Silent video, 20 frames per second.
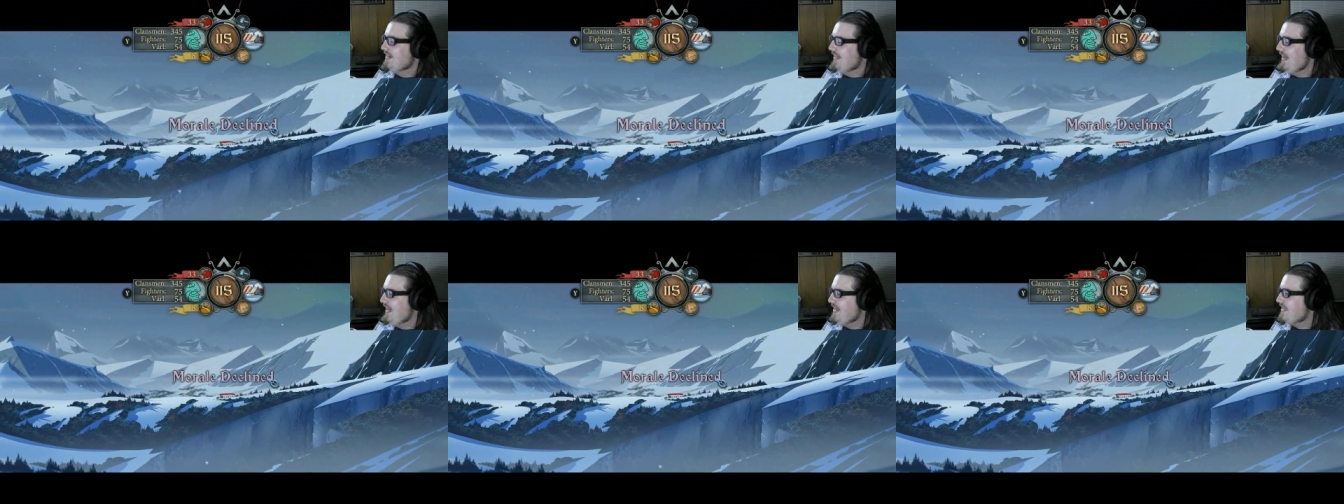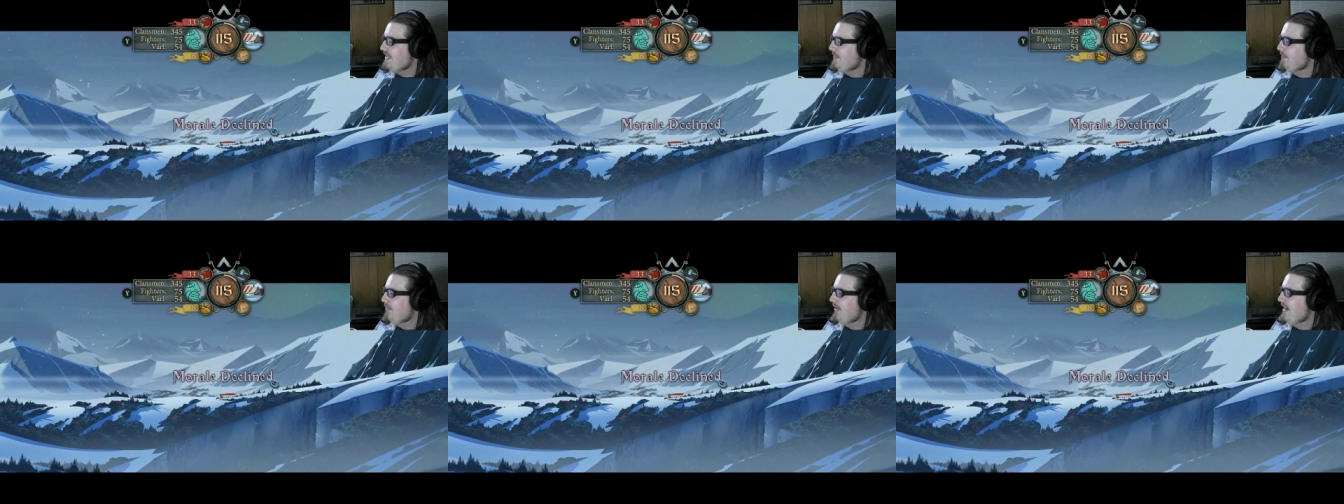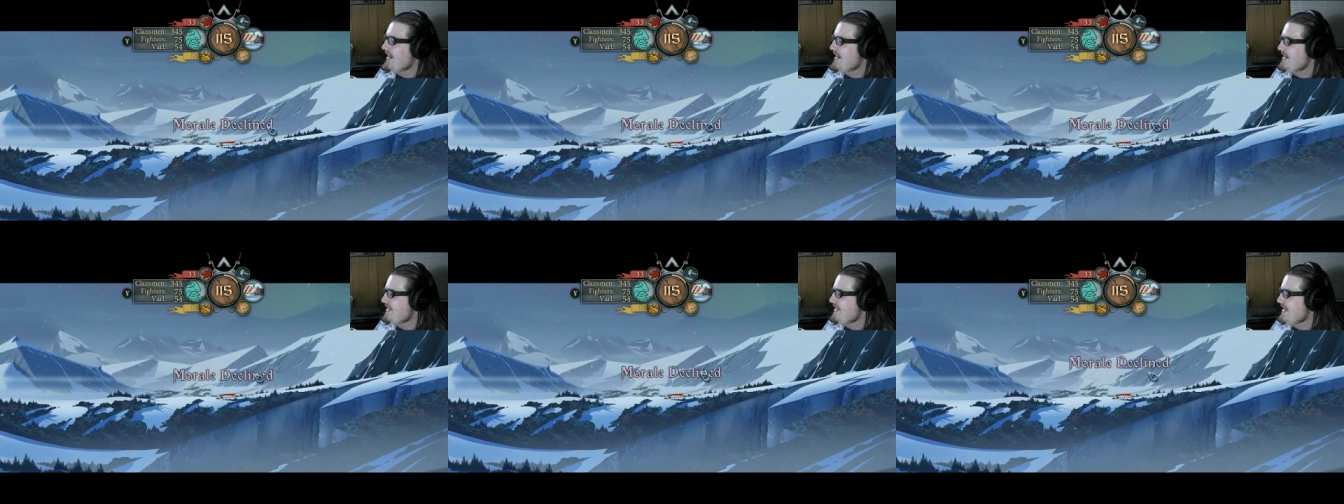Less
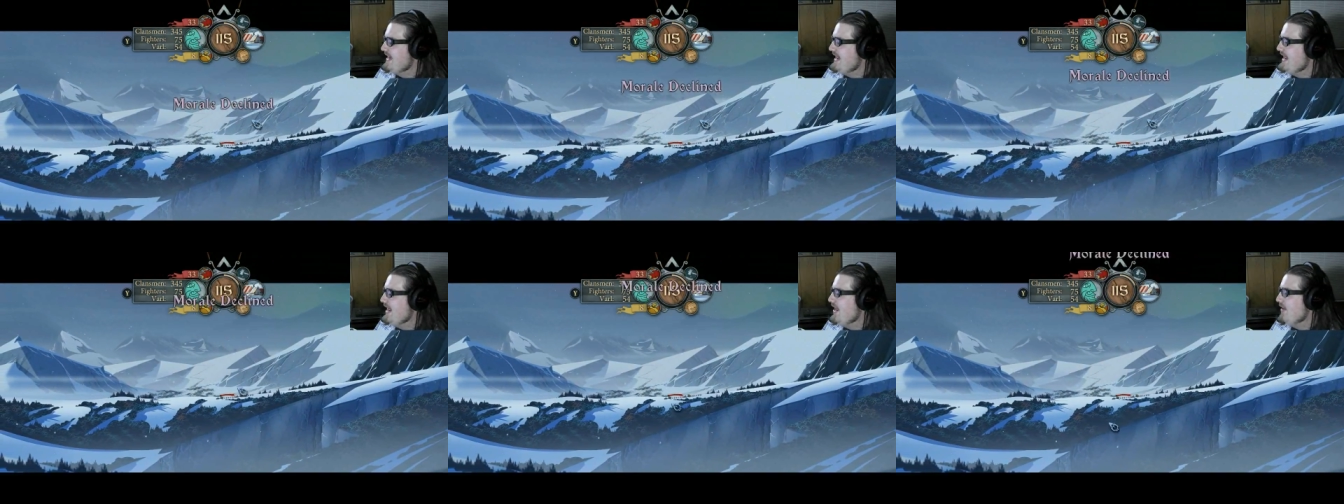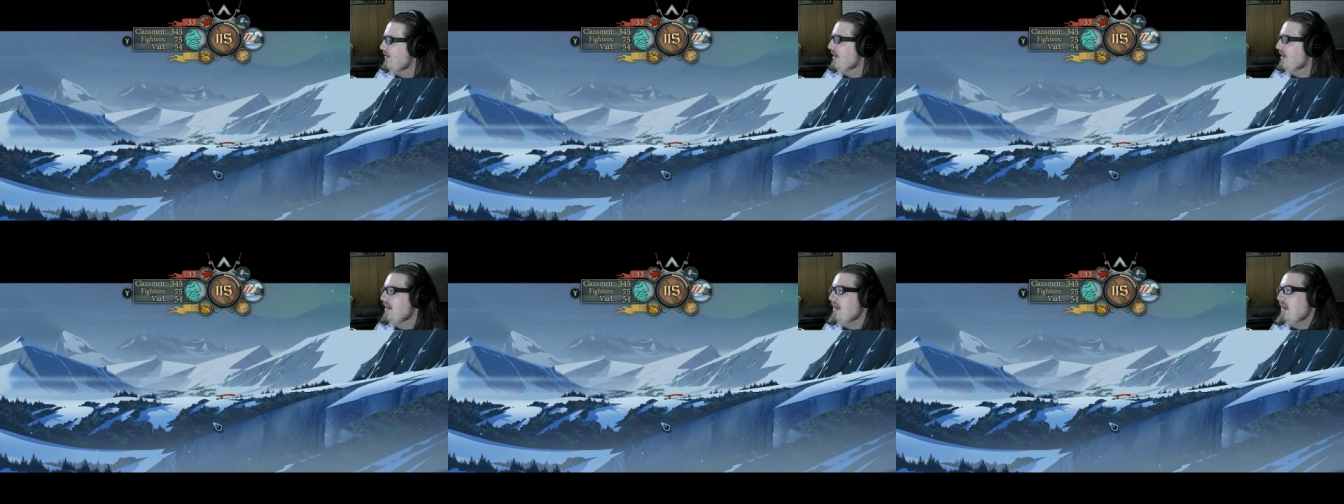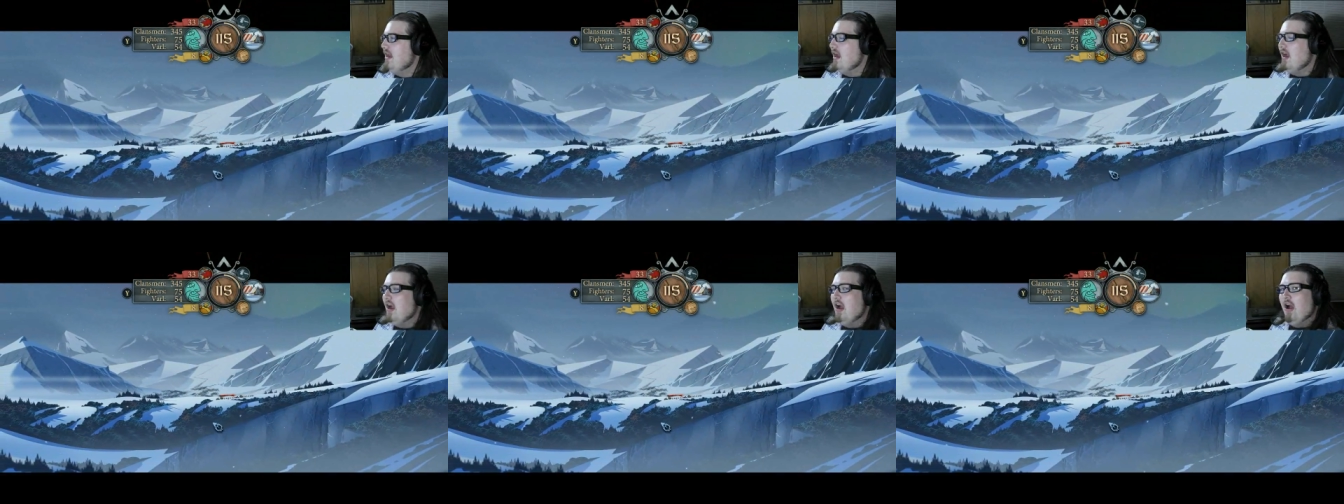supplies now.
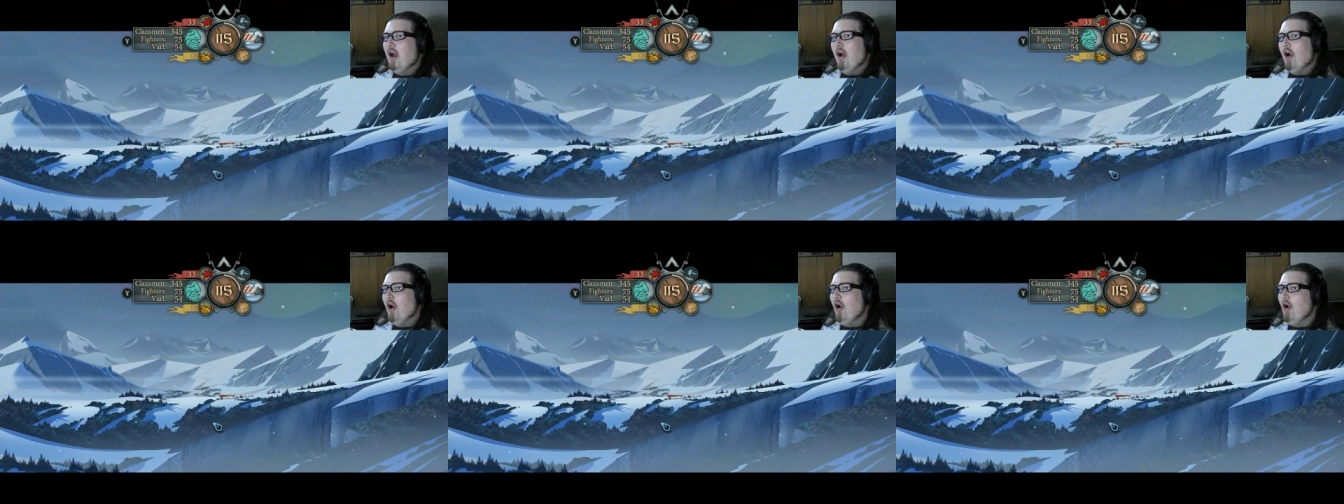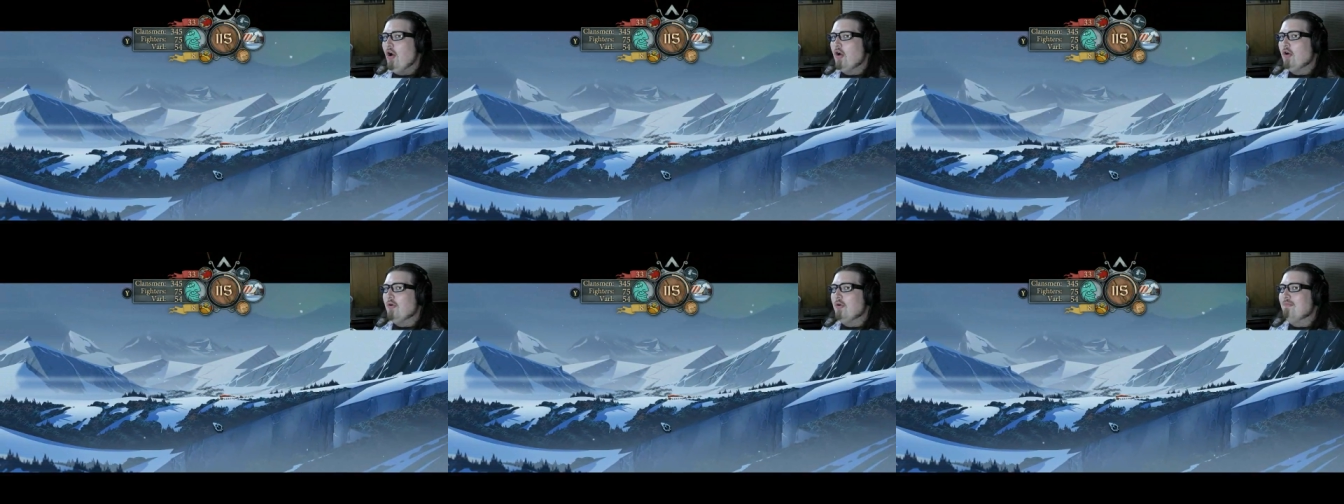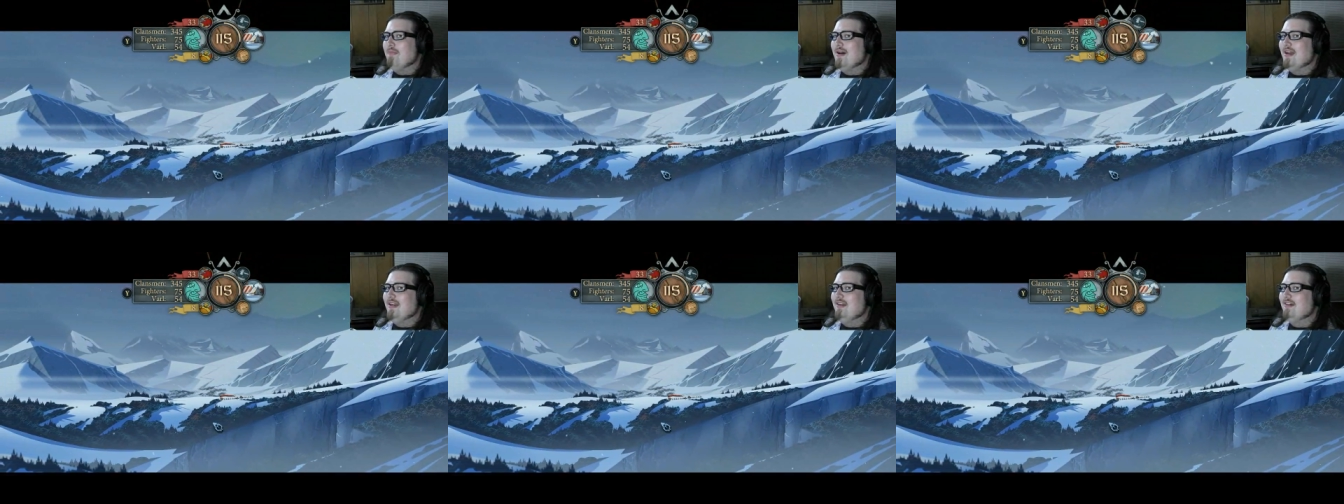Oh,
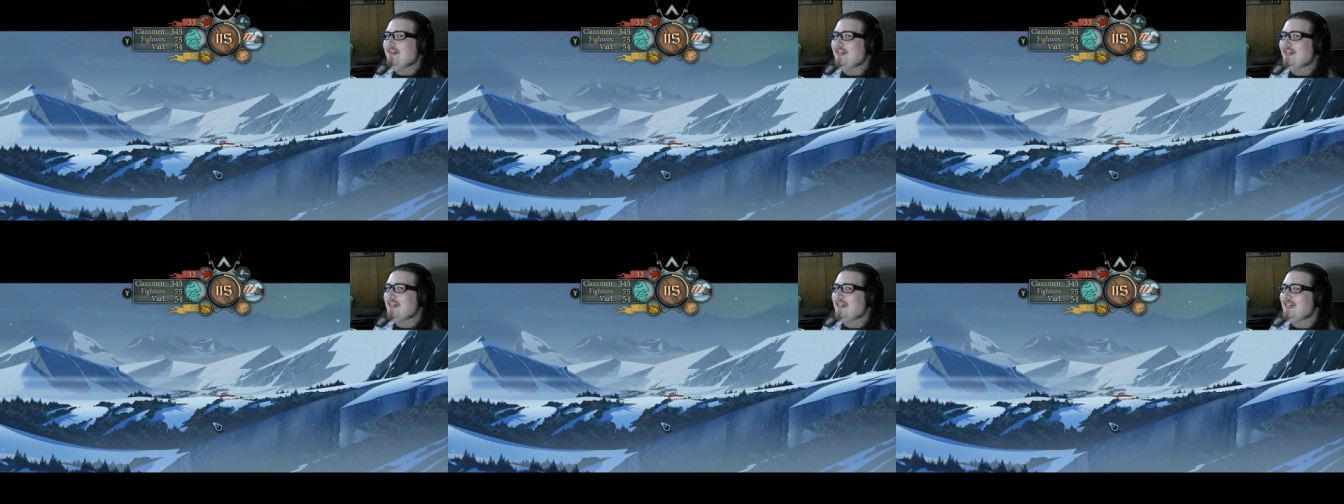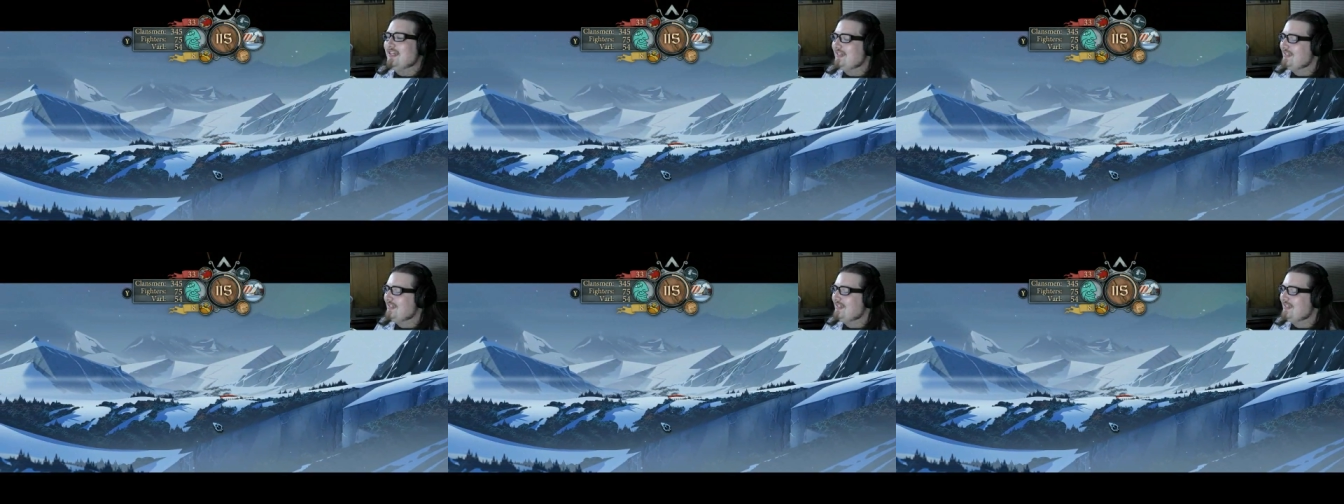my lord.